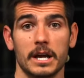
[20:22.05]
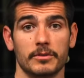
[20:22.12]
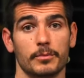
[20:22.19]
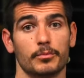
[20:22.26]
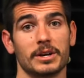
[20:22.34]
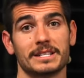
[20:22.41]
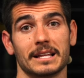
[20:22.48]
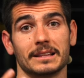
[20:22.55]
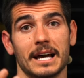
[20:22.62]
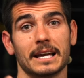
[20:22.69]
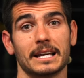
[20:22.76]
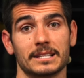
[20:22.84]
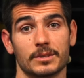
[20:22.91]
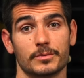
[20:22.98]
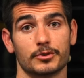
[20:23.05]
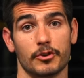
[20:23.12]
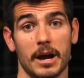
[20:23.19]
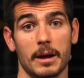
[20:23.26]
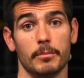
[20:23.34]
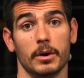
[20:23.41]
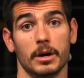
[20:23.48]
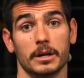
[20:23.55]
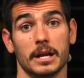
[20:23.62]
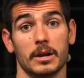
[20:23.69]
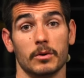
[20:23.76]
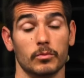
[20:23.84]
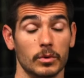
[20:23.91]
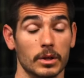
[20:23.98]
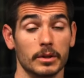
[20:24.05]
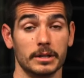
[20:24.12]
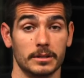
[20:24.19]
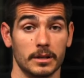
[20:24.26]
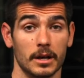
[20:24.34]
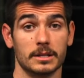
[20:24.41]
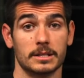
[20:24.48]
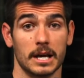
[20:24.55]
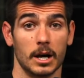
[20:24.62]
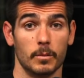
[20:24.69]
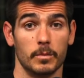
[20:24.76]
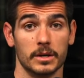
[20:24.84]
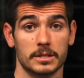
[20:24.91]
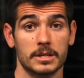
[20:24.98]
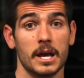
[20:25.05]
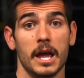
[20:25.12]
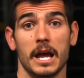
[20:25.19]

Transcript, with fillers: You can press that like and subscribe button. It really does help us.